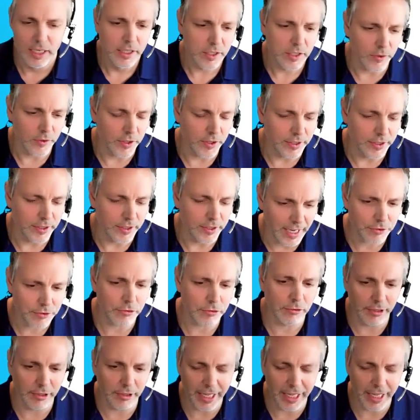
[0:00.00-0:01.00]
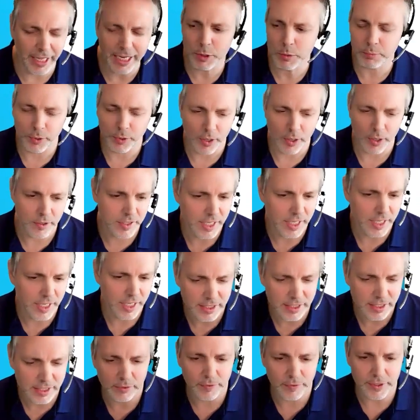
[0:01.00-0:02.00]
So the natural language
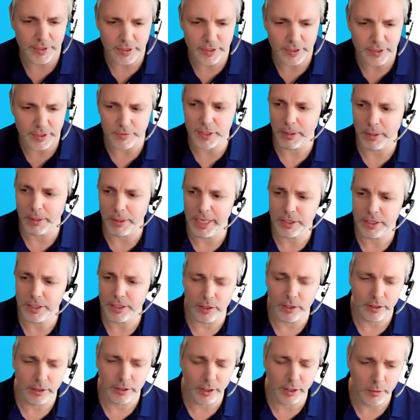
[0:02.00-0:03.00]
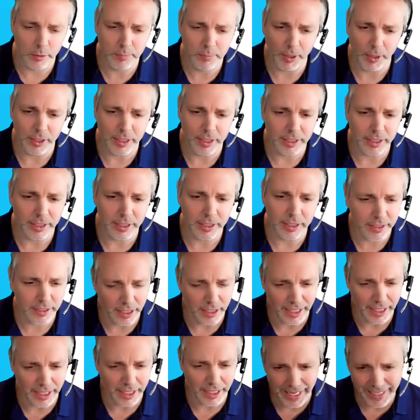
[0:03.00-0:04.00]
processing of the Dovetail HR Copilot can
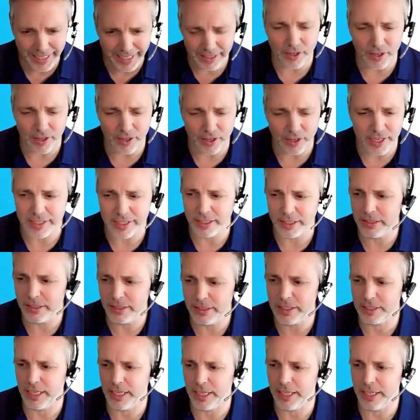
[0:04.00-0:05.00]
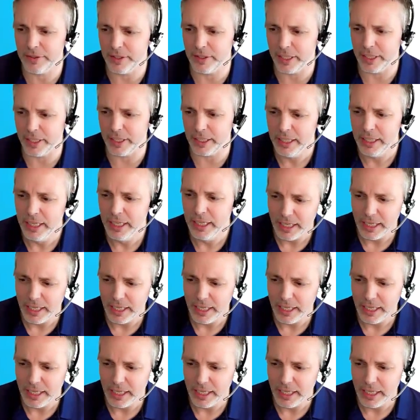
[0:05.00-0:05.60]
analyze and understand that.